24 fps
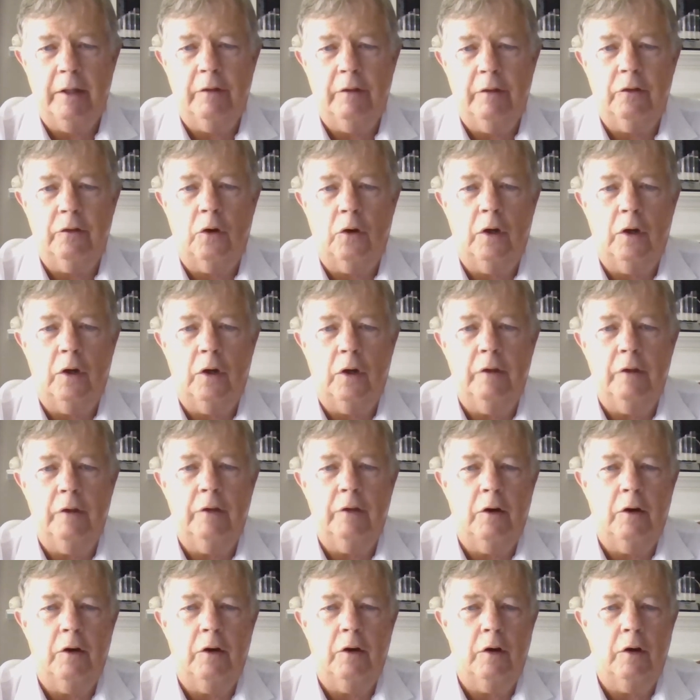or
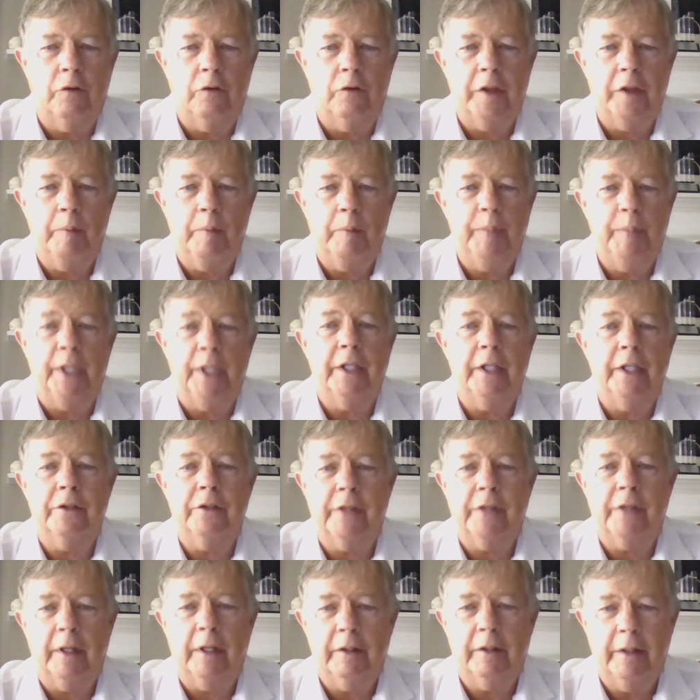of all the
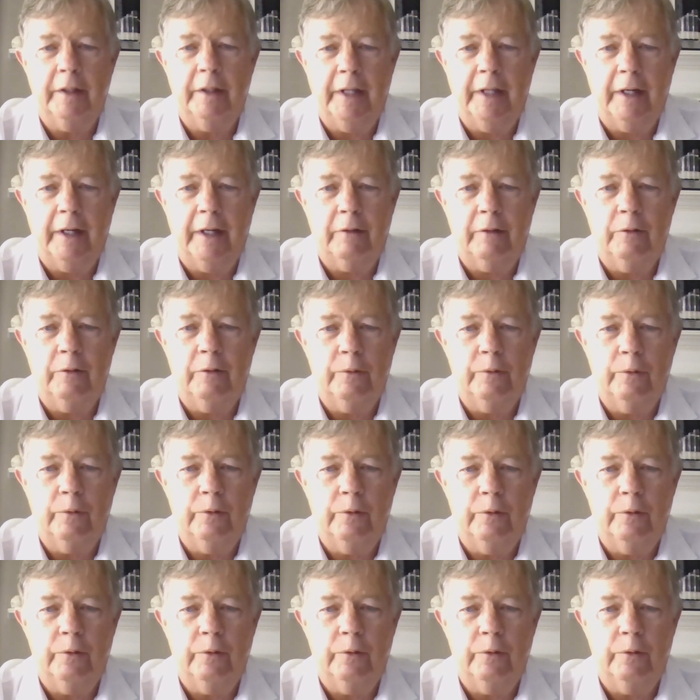billions that are